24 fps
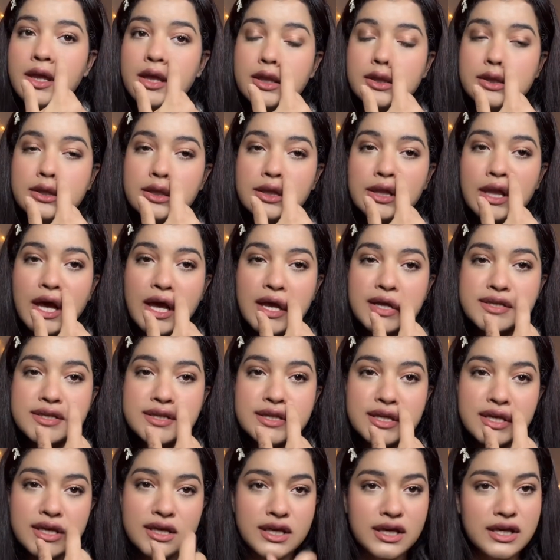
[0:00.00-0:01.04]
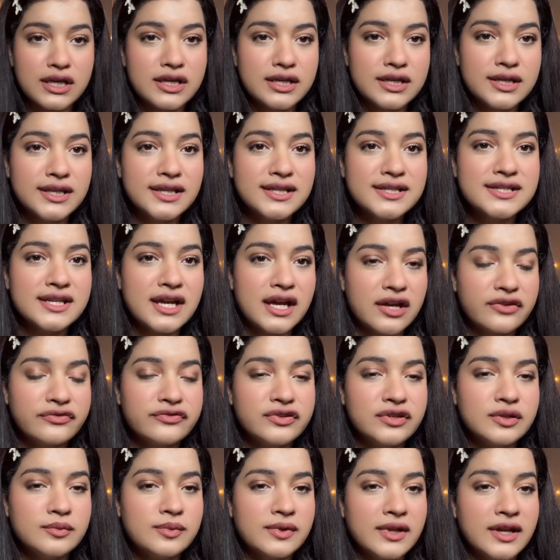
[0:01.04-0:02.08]
the last thing is,
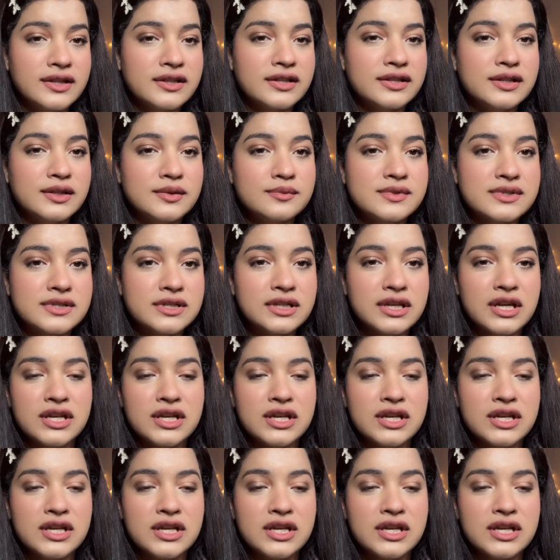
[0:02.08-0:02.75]
after applying the lipstick,